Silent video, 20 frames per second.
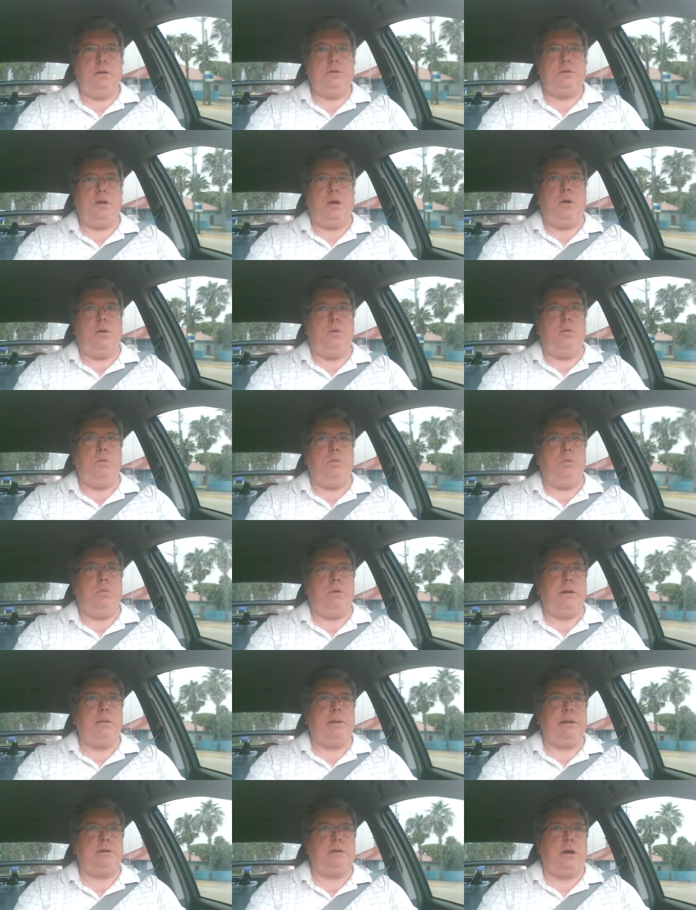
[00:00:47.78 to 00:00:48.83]
So what
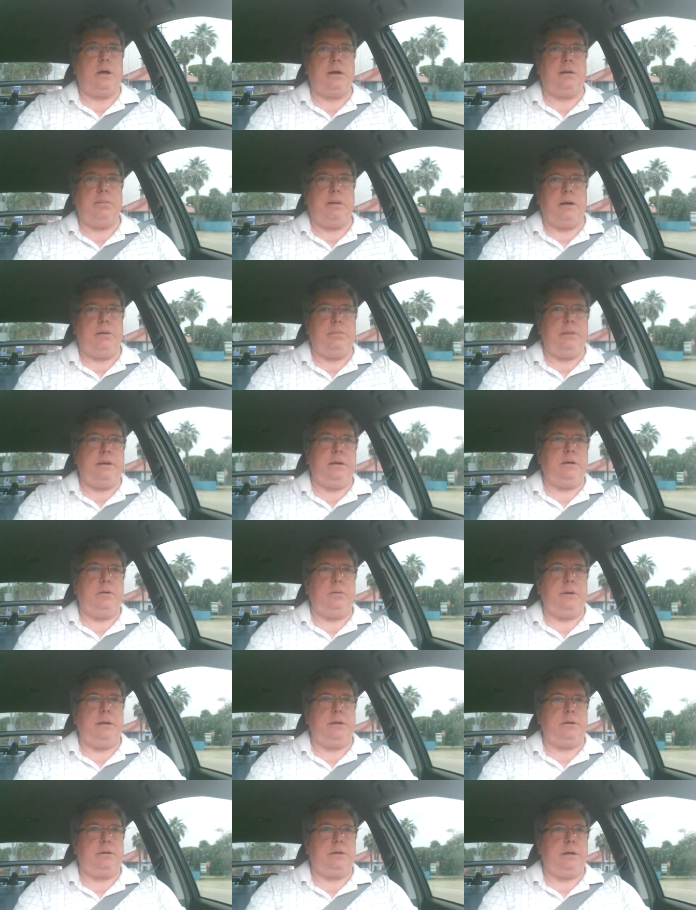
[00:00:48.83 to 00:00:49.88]
am I talking about being a
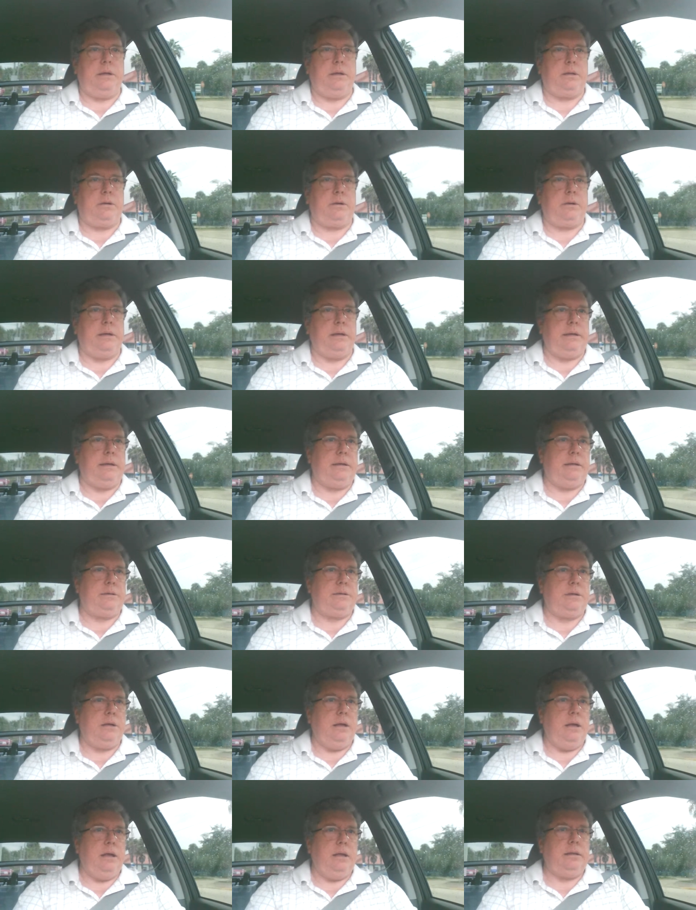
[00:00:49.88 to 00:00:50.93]
wheeler dealer is,
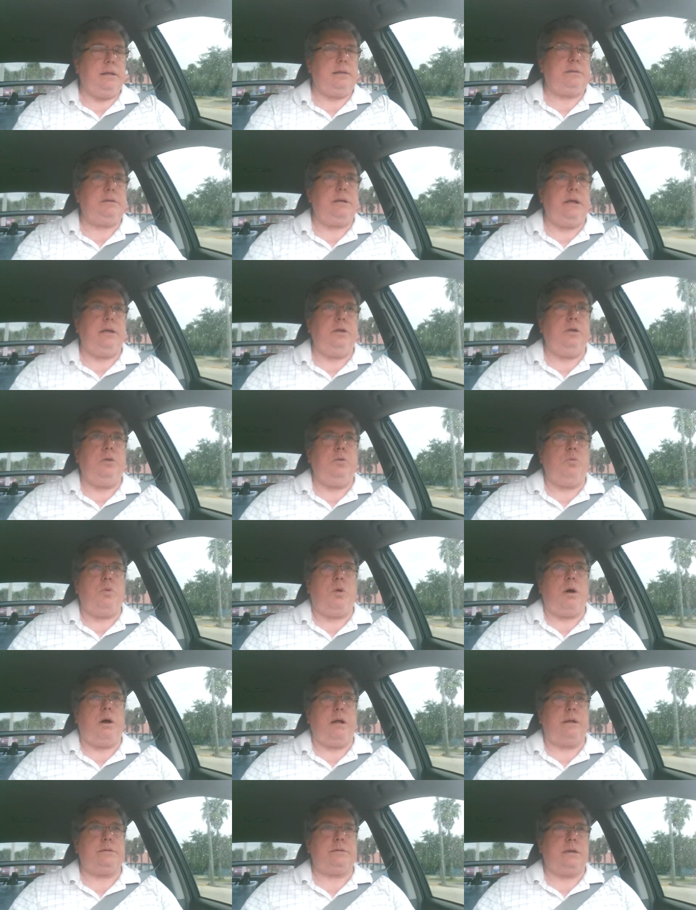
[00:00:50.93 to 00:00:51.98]
let's say you
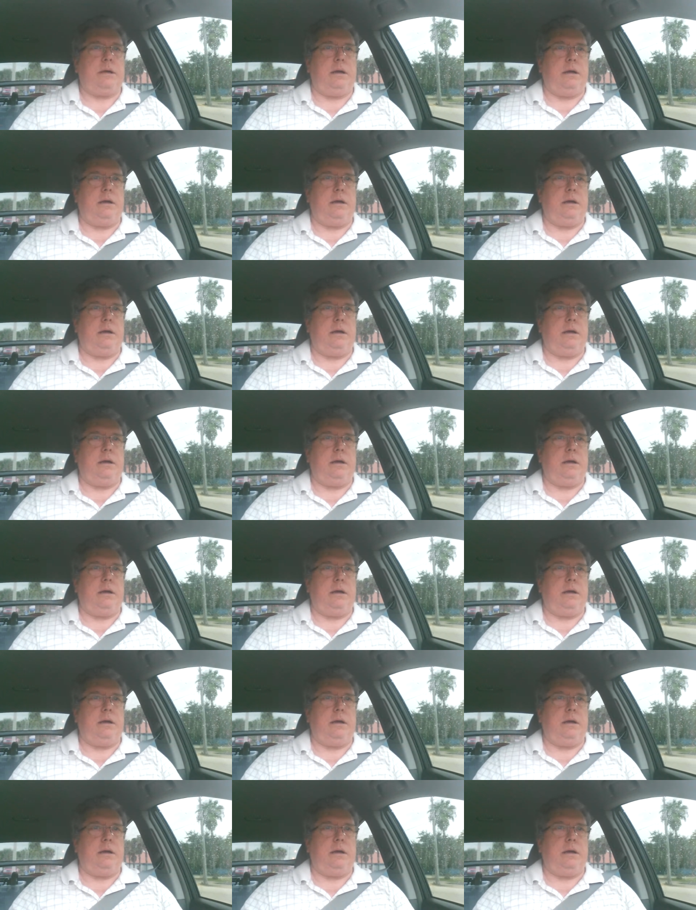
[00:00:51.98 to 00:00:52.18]
want